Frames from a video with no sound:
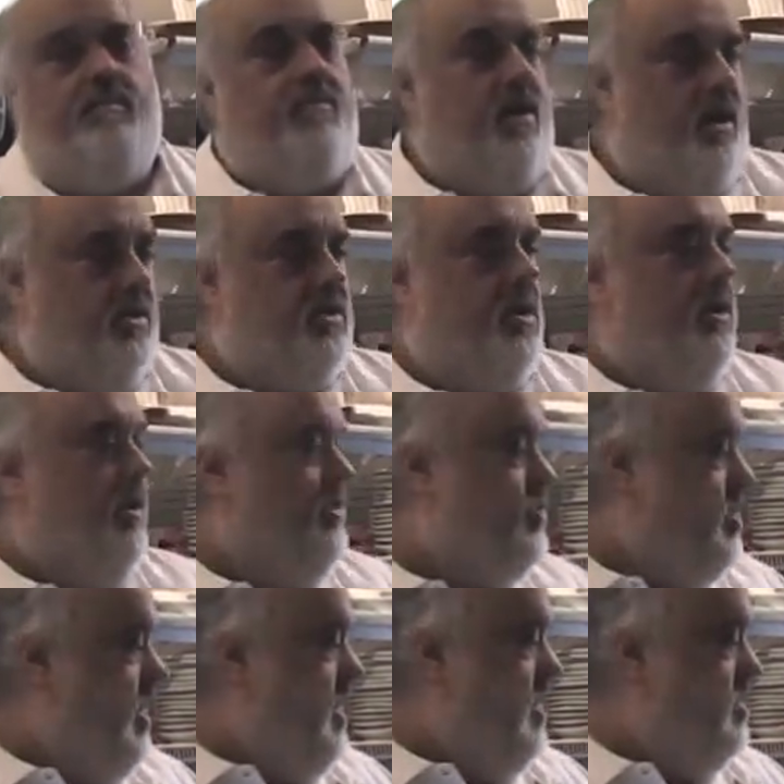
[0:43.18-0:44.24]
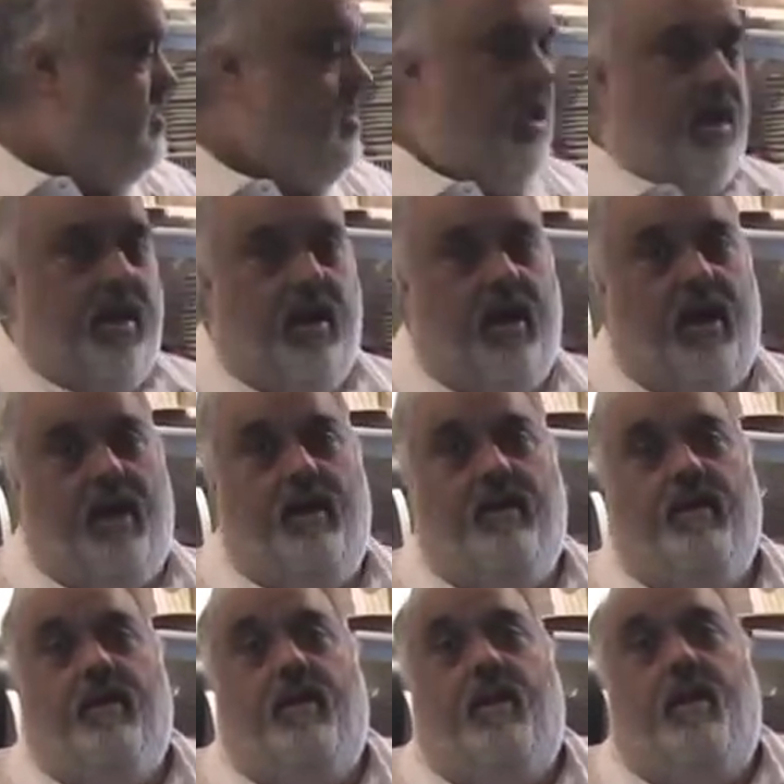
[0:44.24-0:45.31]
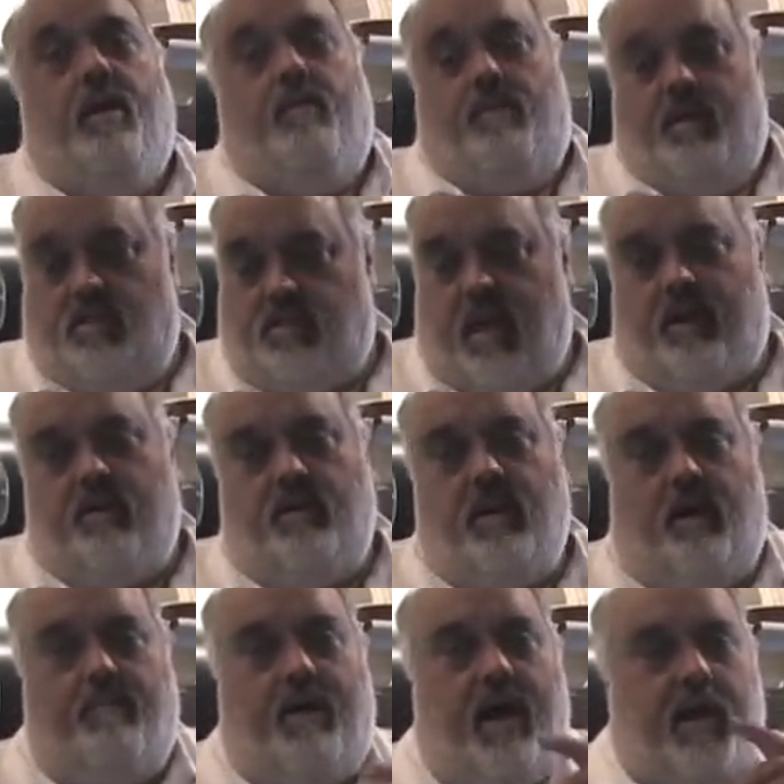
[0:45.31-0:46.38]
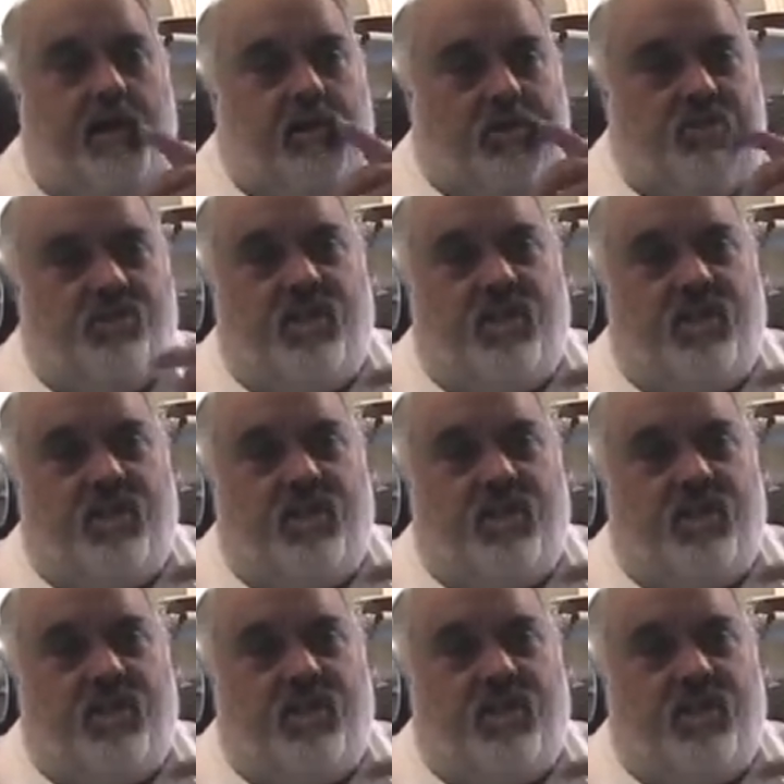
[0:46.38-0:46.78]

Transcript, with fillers: but it's a good cheese. And uh, but it's out of Delmonico's